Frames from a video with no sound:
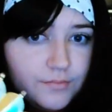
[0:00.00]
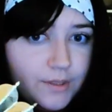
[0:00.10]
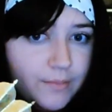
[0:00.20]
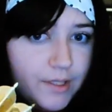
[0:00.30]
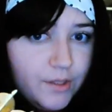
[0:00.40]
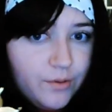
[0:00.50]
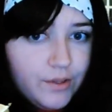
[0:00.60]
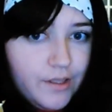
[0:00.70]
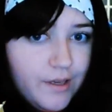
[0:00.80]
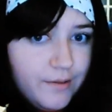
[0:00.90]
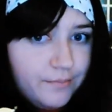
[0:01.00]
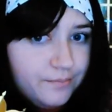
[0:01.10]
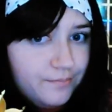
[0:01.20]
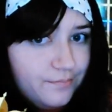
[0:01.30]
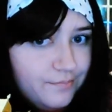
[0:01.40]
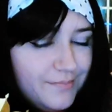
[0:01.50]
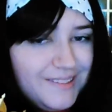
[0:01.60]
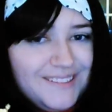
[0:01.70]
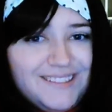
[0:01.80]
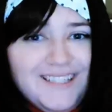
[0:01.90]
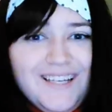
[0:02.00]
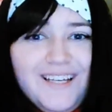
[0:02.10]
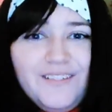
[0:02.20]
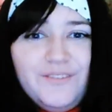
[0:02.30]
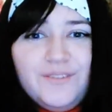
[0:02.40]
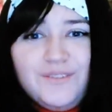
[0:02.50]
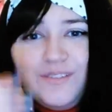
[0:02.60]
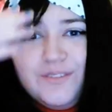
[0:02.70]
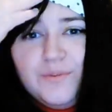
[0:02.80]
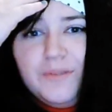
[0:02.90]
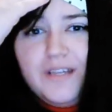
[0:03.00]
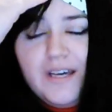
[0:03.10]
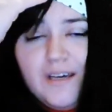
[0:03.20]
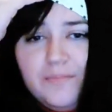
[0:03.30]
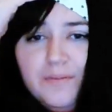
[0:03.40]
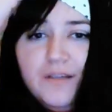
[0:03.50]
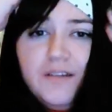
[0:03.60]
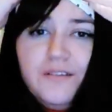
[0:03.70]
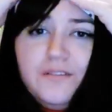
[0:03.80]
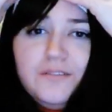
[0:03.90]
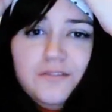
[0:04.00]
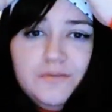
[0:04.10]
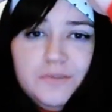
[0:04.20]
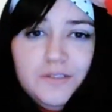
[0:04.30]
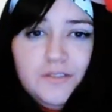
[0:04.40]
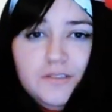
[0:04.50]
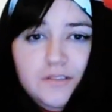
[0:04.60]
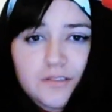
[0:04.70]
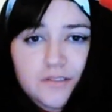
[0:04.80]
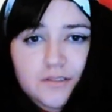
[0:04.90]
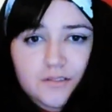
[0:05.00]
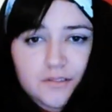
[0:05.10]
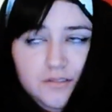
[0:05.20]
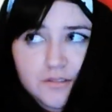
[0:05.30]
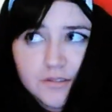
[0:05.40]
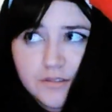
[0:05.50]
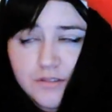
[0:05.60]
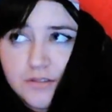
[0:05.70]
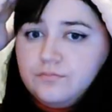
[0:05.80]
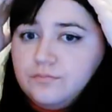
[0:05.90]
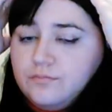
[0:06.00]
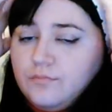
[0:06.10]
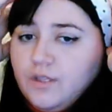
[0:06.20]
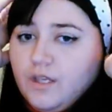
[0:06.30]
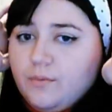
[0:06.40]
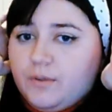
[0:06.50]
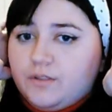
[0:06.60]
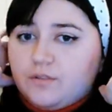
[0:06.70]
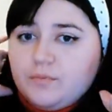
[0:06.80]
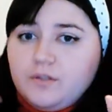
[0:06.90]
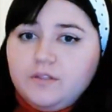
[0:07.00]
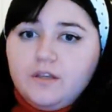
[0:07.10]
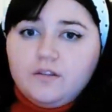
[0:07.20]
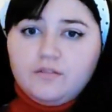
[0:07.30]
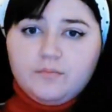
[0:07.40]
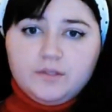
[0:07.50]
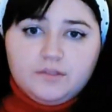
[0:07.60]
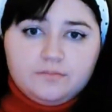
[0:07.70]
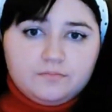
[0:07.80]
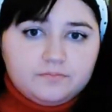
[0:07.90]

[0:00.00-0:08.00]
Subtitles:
Am I Yor yet? Dude, the stupid headband. Oh my god. Headband's gonna be the death of me.